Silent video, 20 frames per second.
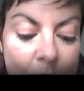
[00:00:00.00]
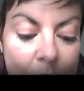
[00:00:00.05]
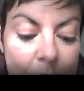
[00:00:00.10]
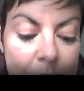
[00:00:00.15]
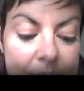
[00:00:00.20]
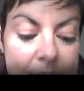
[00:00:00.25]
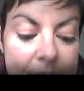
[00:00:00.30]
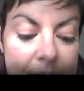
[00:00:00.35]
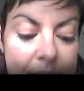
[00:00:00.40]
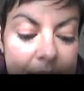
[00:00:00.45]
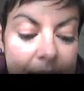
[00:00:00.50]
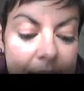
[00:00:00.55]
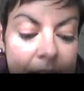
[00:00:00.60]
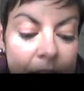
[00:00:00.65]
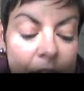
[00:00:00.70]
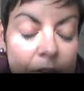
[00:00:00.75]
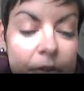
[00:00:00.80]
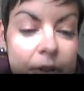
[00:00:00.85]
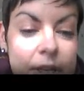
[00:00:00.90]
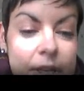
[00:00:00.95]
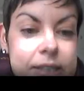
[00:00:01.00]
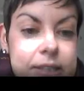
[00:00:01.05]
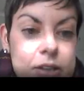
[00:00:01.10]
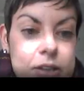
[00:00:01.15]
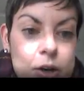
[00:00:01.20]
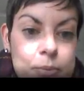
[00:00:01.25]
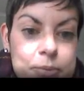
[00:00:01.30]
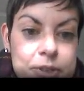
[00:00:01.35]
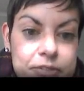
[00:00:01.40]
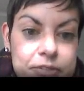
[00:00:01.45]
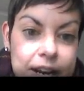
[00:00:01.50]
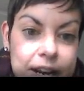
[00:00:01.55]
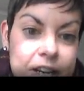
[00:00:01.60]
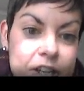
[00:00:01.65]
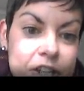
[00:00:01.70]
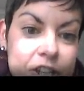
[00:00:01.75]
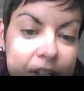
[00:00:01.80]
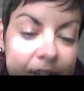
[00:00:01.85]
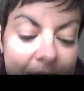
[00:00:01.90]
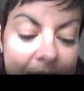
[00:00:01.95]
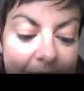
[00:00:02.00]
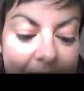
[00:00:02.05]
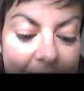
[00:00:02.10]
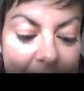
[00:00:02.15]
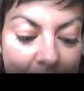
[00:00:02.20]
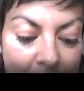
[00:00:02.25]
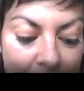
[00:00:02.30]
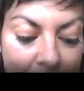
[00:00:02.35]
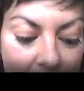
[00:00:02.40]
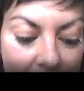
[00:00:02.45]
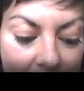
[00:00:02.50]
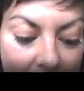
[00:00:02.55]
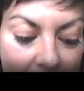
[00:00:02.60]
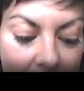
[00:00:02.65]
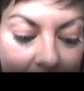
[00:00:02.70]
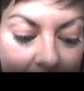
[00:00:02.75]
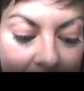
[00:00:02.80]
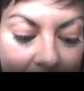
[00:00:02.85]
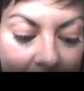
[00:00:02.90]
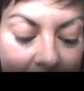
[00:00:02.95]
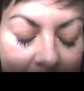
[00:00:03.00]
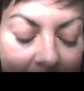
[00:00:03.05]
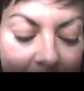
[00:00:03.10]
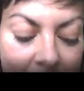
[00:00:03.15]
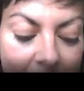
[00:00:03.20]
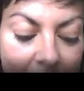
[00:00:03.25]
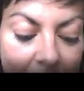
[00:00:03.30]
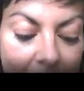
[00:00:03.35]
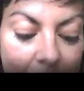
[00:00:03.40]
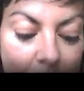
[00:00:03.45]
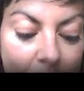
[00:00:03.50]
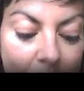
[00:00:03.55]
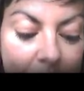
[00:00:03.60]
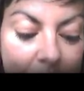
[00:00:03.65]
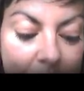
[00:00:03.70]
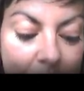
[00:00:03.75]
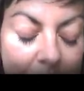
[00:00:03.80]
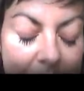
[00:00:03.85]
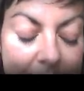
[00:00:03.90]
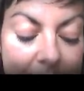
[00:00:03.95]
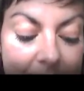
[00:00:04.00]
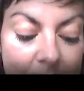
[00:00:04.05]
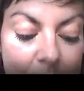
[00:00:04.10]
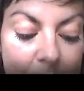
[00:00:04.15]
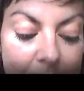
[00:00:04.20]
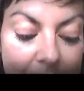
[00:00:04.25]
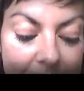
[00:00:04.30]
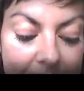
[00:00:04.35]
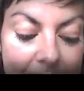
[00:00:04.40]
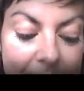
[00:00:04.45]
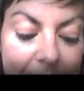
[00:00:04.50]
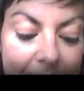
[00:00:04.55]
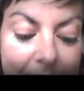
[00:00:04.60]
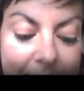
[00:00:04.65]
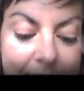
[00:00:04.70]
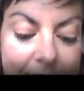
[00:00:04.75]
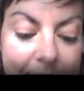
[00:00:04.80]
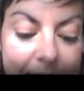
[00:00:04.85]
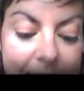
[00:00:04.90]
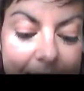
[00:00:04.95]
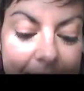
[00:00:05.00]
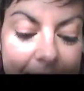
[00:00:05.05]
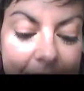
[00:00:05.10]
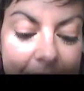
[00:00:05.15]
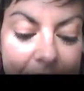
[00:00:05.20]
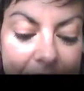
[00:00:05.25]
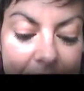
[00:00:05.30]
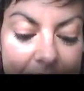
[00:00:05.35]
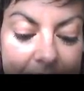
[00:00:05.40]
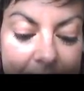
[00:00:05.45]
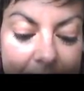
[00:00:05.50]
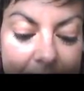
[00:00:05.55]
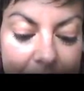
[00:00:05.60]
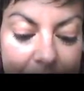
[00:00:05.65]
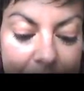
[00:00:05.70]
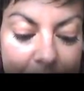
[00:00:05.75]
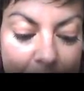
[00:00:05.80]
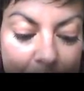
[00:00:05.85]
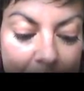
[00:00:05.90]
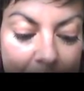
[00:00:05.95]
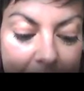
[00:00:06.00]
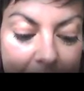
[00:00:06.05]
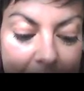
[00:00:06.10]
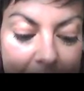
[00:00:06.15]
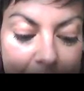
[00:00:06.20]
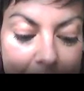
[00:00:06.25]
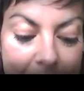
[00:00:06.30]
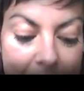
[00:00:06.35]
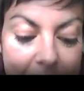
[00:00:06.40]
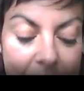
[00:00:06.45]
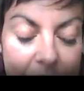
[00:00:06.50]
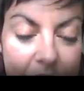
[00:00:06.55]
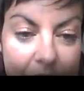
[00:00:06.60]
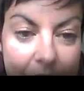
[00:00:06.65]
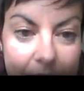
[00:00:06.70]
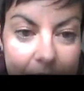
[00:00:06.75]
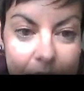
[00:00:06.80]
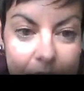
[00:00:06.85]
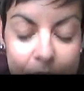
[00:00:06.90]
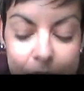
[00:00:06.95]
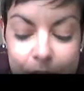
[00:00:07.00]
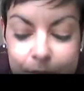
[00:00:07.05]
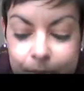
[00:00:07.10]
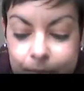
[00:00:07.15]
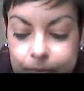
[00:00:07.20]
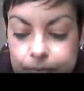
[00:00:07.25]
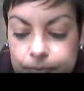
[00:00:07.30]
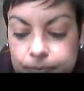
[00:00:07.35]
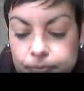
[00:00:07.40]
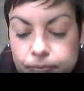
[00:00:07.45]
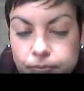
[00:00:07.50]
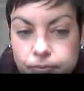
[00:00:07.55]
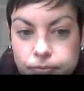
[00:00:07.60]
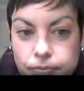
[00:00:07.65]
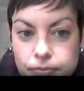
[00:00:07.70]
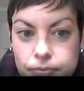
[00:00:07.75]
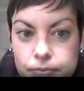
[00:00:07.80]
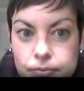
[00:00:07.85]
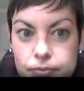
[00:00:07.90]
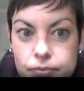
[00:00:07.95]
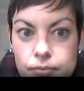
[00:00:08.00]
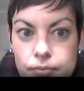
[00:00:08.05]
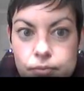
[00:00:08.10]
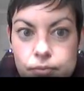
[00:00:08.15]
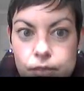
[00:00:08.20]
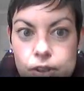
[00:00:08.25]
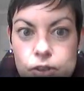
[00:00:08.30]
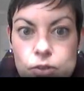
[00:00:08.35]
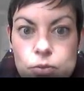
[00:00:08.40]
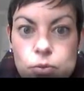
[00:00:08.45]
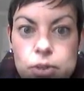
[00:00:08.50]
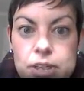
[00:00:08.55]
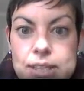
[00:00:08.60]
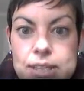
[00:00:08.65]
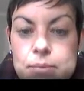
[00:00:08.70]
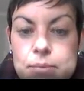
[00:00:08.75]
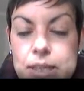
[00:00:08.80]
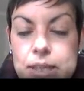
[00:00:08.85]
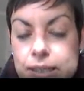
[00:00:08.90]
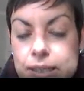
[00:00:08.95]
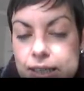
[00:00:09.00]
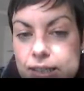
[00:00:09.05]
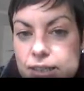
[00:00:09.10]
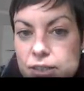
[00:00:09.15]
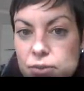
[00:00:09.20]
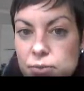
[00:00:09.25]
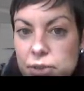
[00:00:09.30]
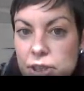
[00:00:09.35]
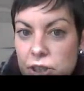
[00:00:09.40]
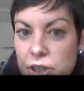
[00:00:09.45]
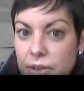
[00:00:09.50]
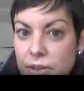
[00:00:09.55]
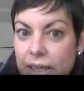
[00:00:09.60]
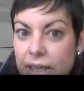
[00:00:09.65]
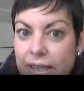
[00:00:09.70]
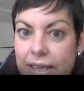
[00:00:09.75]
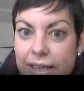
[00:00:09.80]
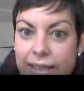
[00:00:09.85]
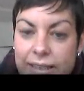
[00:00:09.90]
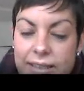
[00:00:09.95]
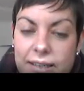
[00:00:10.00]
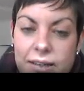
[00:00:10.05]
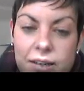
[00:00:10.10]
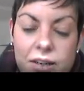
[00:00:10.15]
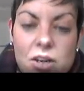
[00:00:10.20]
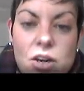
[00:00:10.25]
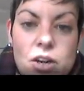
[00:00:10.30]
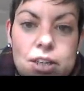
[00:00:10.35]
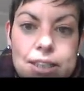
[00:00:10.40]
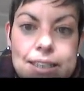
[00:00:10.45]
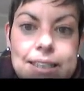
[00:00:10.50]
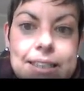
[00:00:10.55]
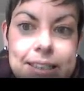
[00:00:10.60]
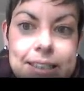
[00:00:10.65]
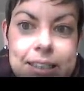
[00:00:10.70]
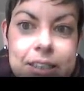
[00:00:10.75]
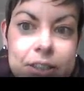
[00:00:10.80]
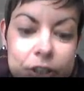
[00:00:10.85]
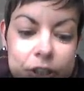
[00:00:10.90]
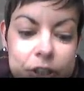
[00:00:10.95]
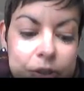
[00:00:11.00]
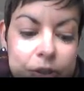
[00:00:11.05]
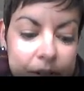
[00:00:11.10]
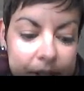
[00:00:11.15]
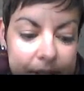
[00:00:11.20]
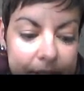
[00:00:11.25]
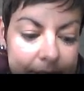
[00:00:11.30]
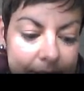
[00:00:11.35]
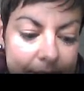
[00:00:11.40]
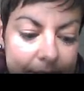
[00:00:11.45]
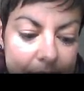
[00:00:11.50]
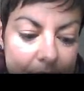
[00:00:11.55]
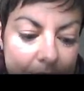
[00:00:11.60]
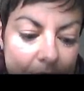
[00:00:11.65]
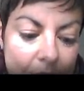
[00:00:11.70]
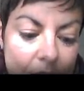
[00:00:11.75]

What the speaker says: We're seeing increased observation and empathy, and we see them recognizing that they have the skills to be and make a change. So what are some of the things that we're doing that are leading to this?